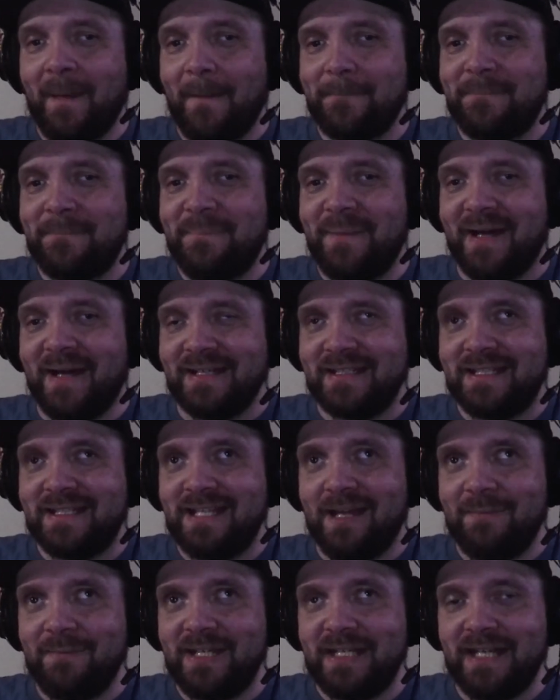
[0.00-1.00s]
But
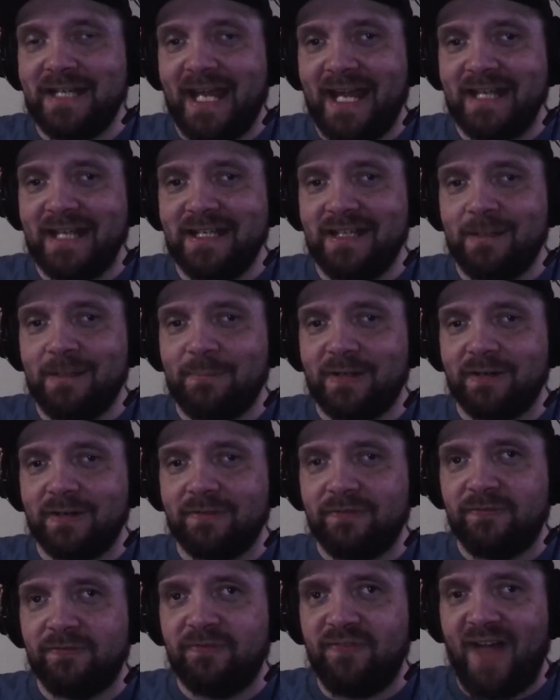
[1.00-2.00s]
coming in at number
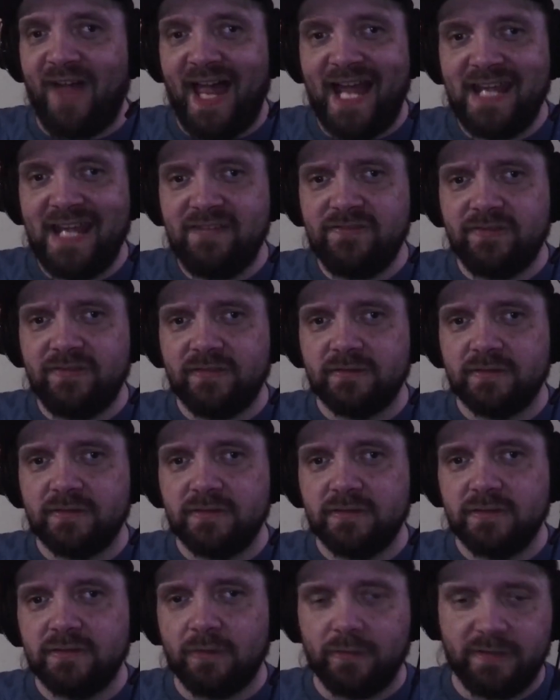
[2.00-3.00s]
5,
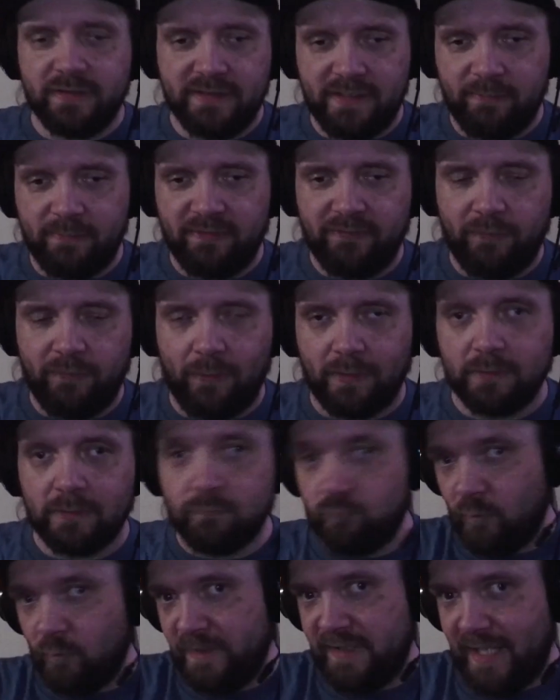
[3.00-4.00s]
or is it number 4?
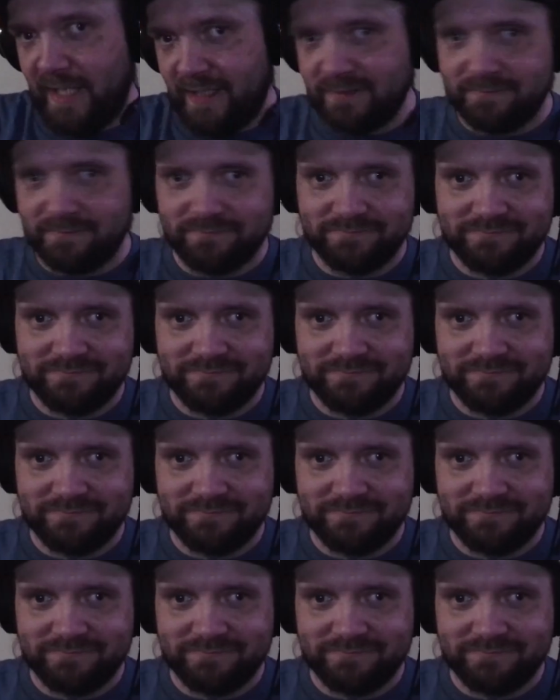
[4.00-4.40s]
One second.